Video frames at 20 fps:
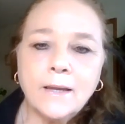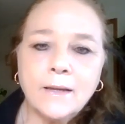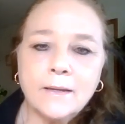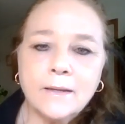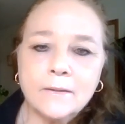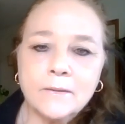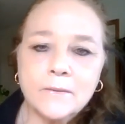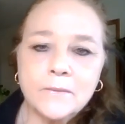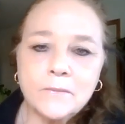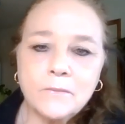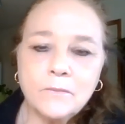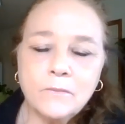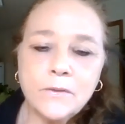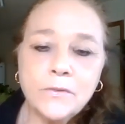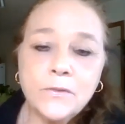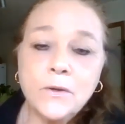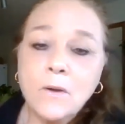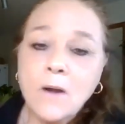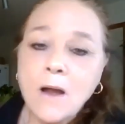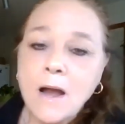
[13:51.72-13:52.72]
Okay.
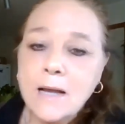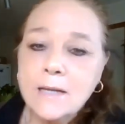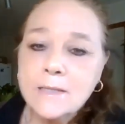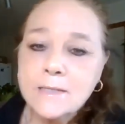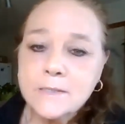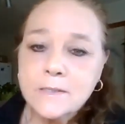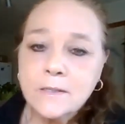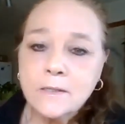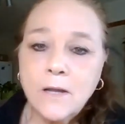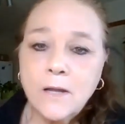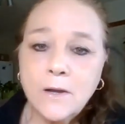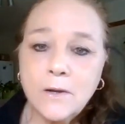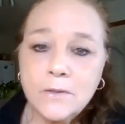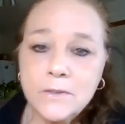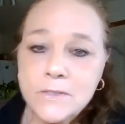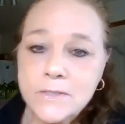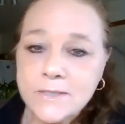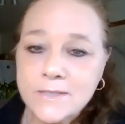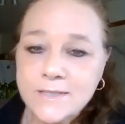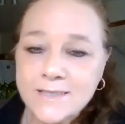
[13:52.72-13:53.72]
With your eyes
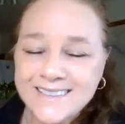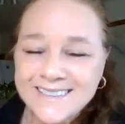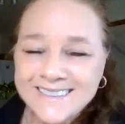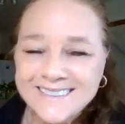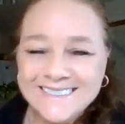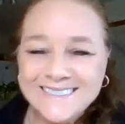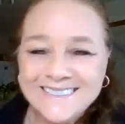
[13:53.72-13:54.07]
closed,